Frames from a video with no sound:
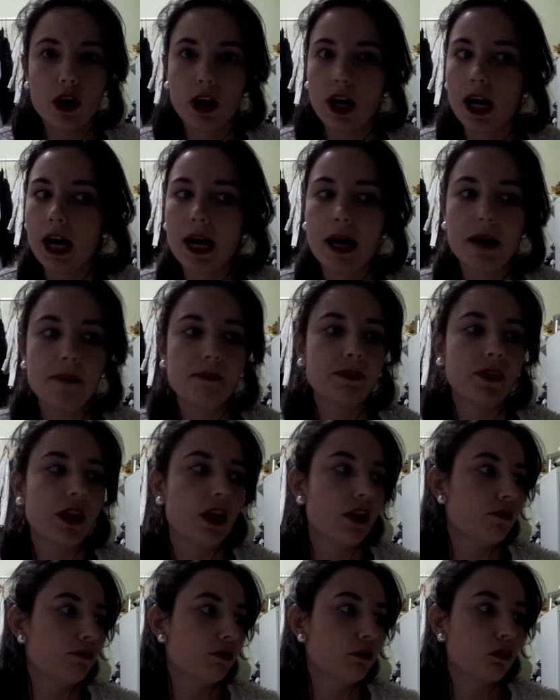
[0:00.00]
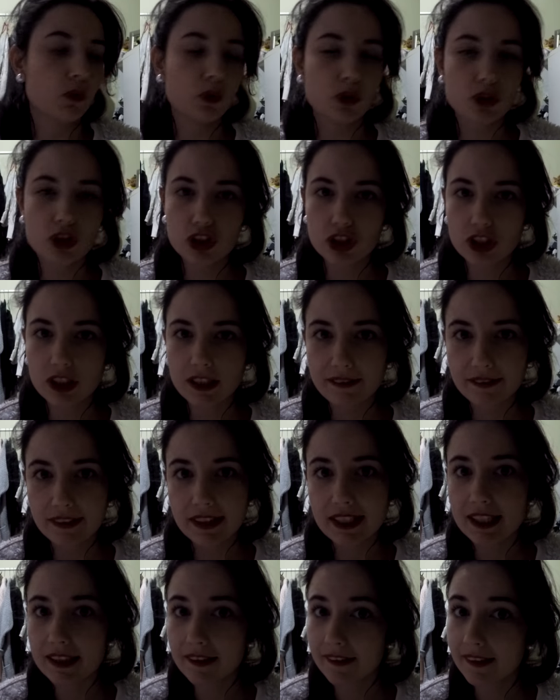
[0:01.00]
for watch
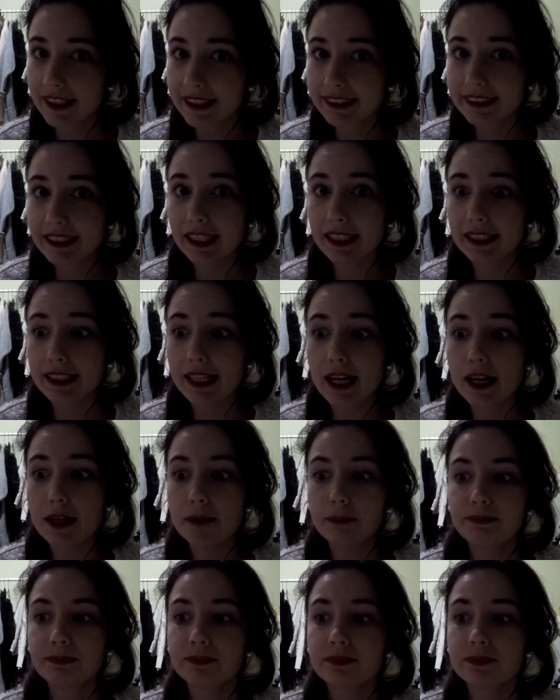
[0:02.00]
TV and things like that.